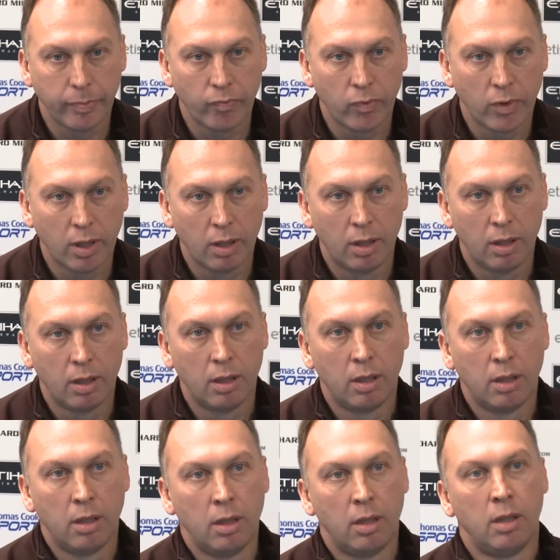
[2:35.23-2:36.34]
You've had to use Cole a
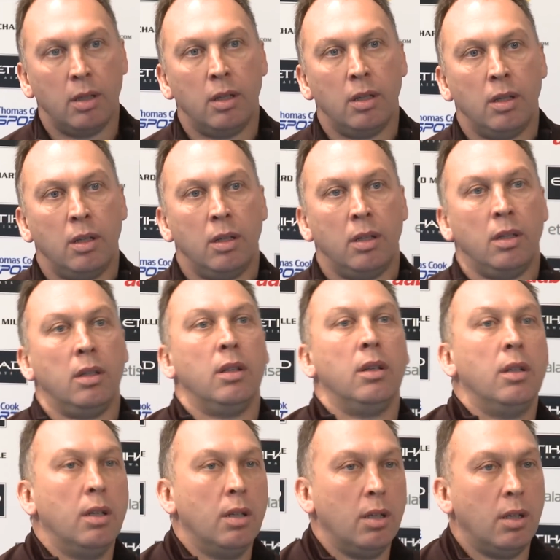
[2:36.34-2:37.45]
bit more as well in, in
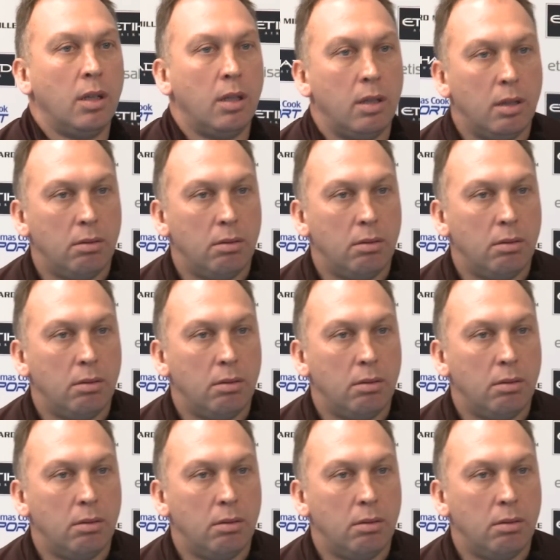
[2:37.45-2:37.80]
recent weeks.